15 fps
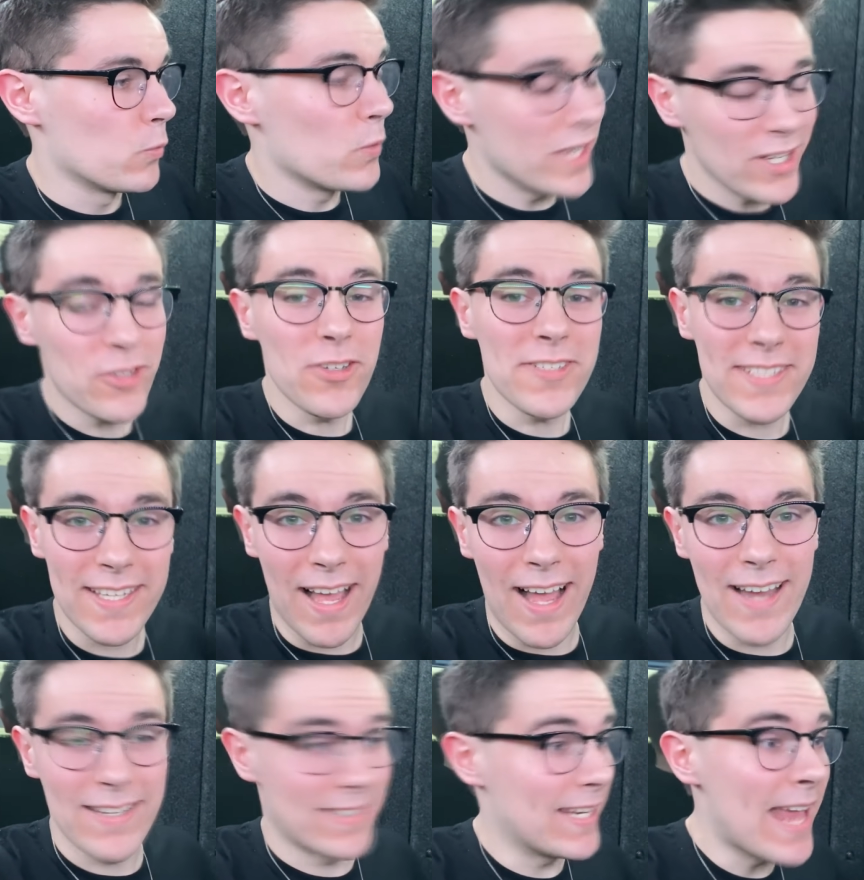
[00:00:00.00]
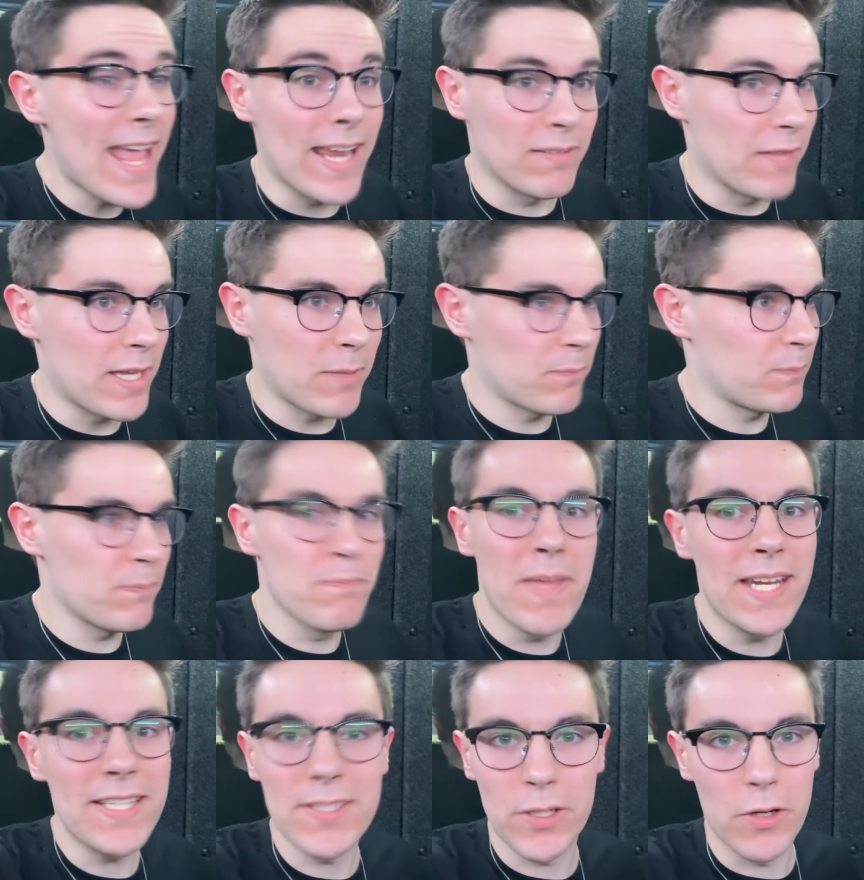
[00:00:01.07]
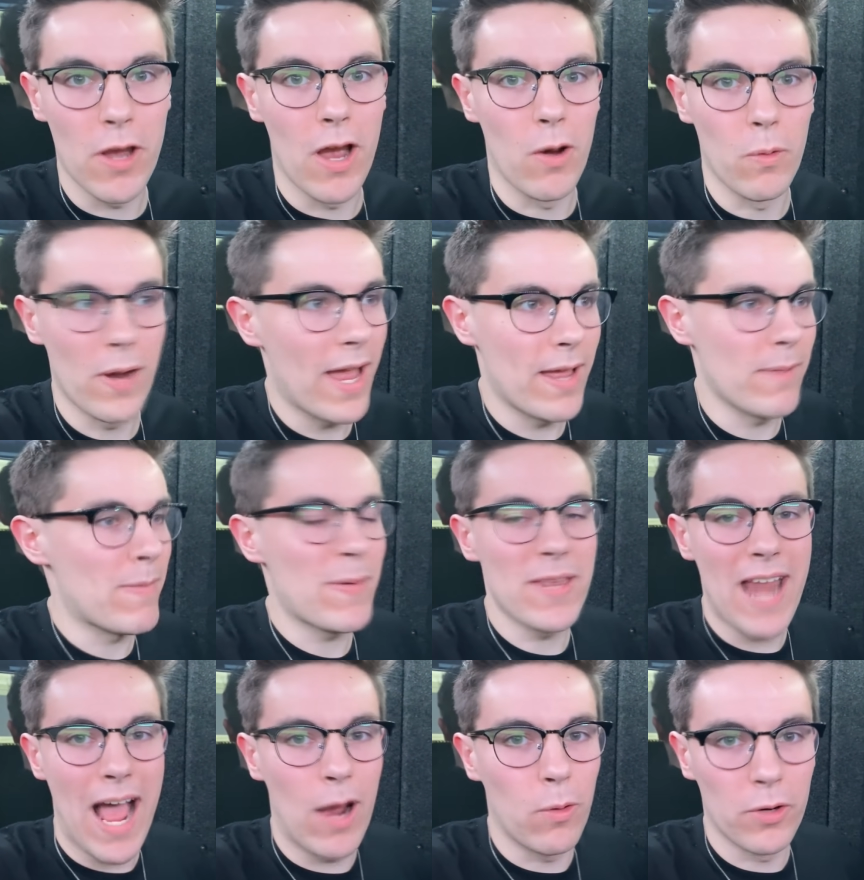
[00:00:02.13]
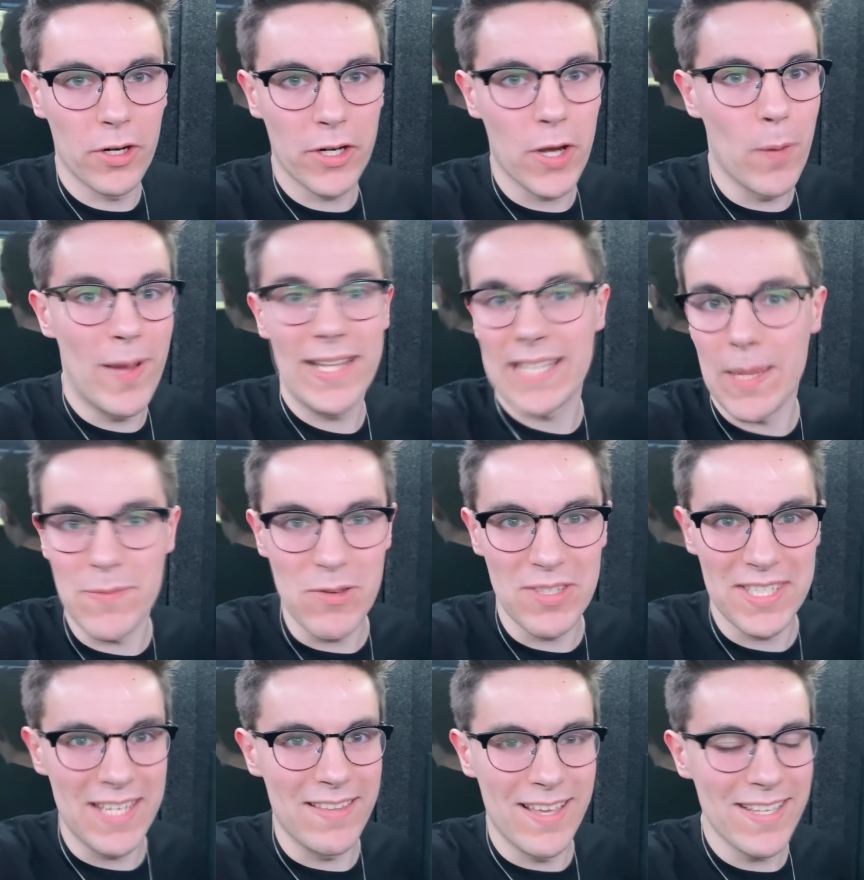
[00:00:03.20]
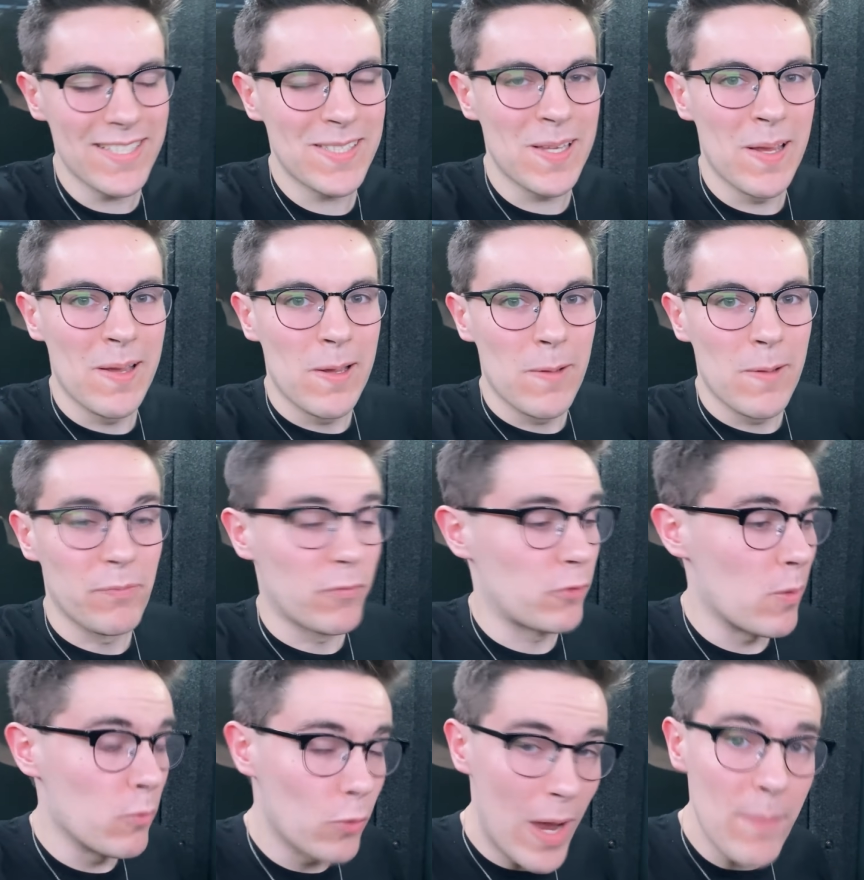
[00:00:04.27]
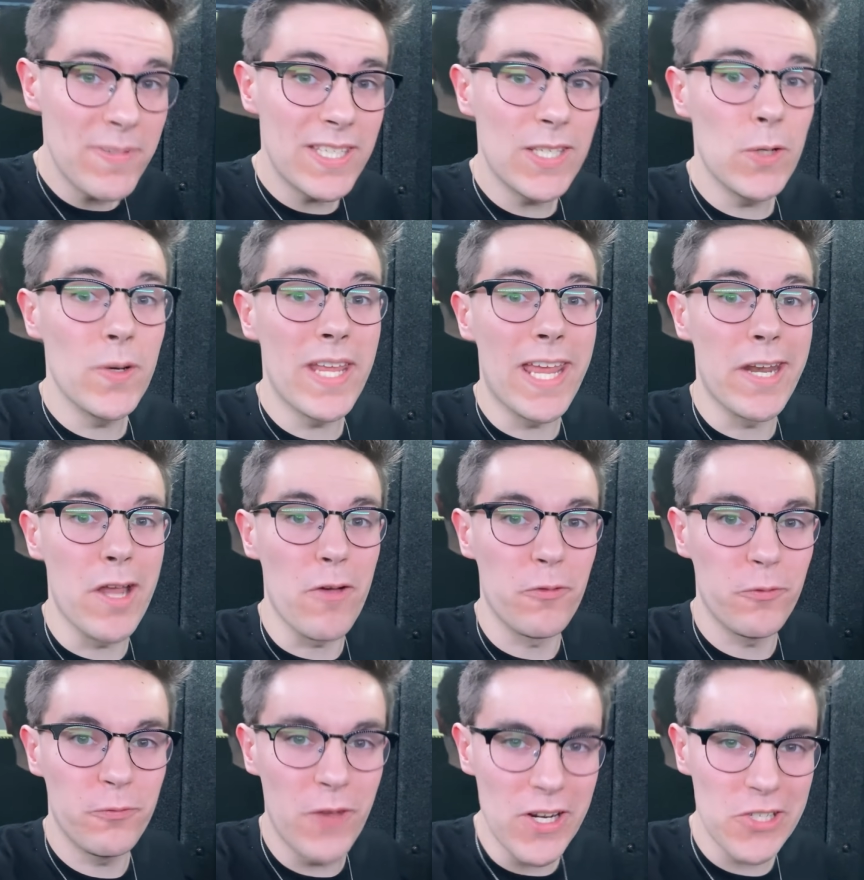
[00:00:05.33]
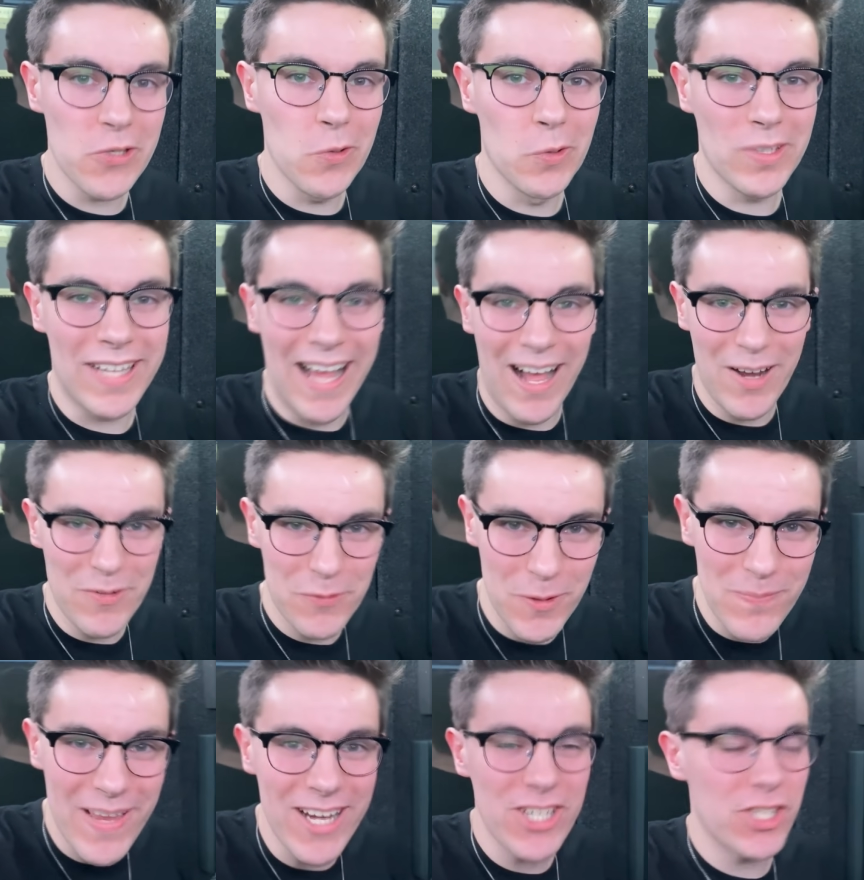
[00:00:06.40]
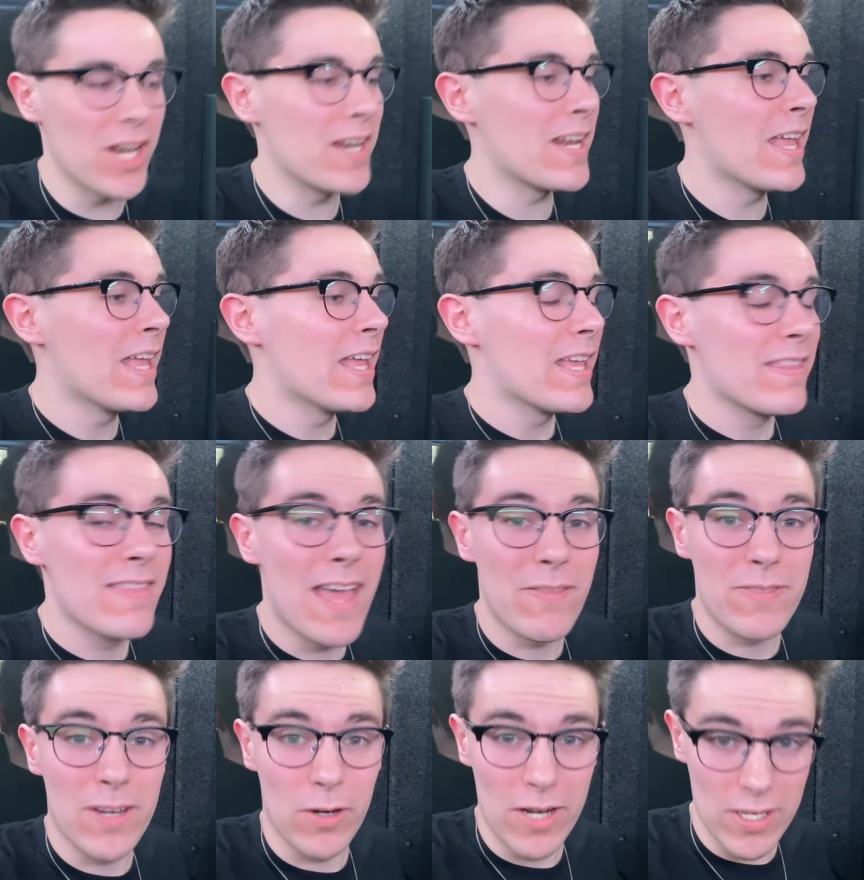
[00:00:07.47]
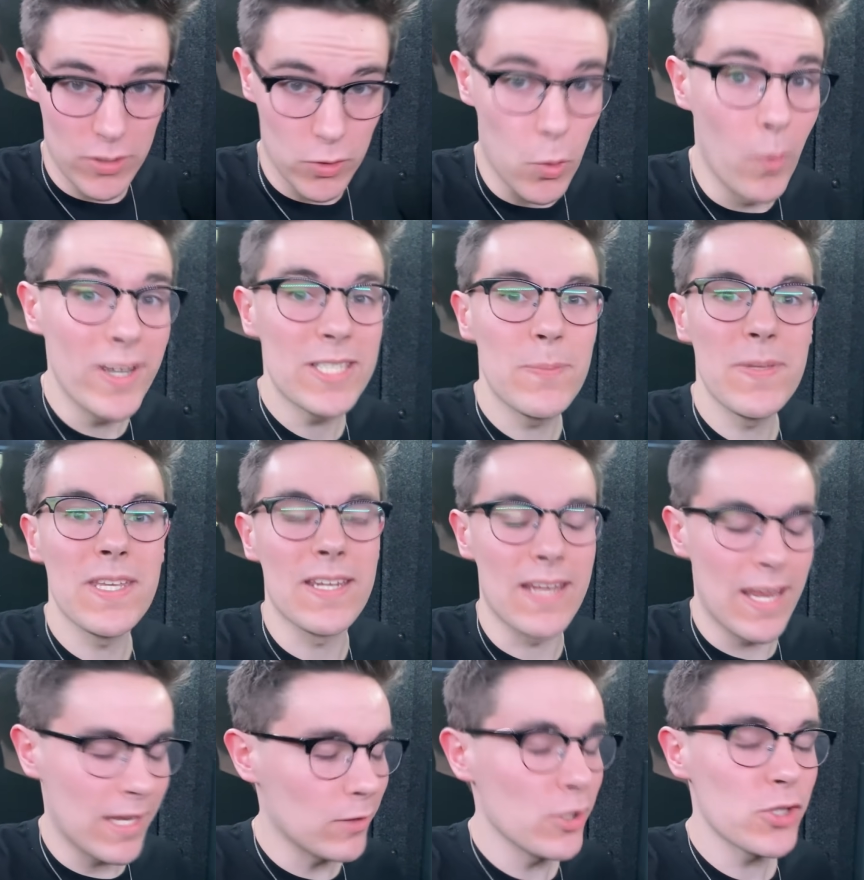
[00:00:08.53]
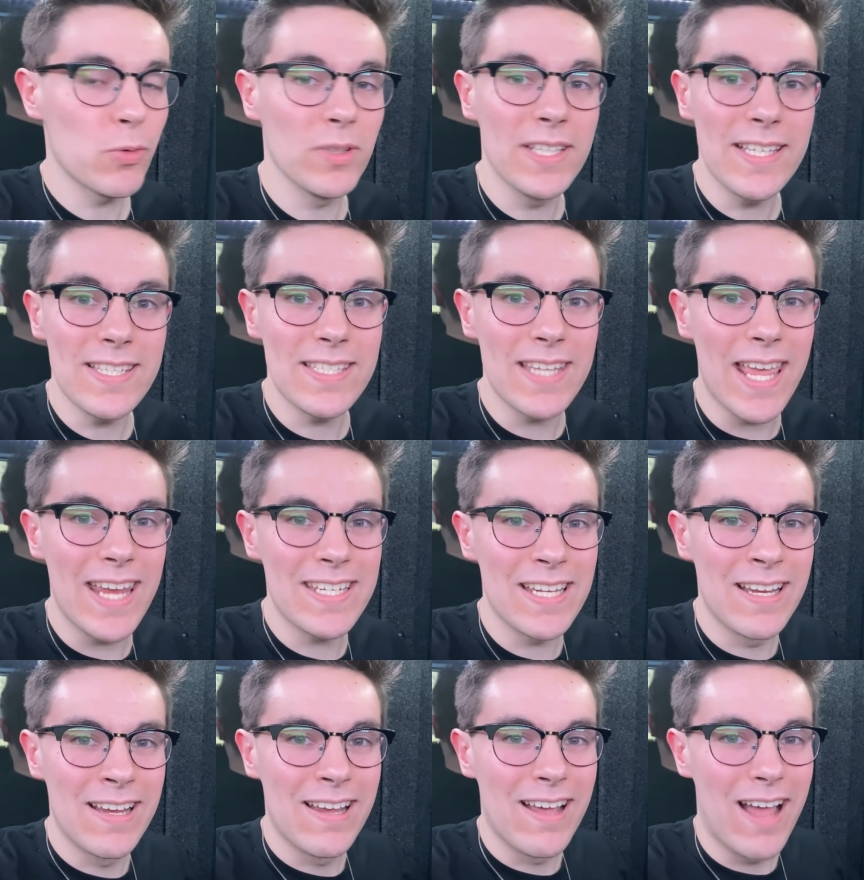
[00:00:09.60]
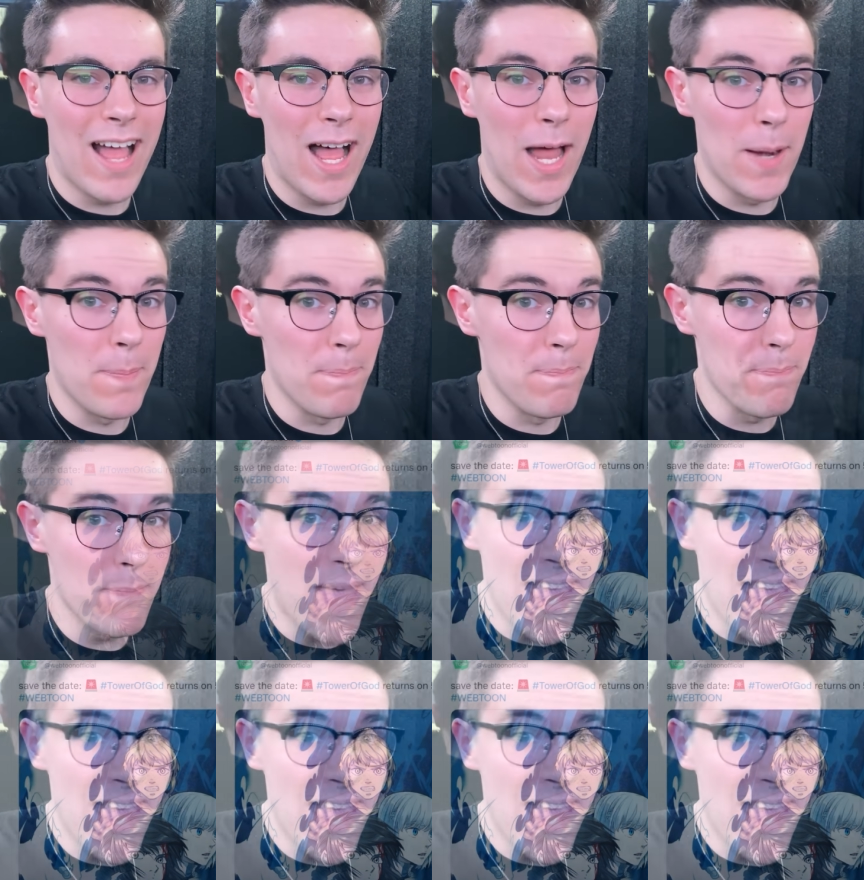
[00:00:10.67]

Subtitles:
We just got today, like minutes ago, maybe an hour ago by the time you see this, from WEBTOON, an official confirmation that there is going to be an English release date on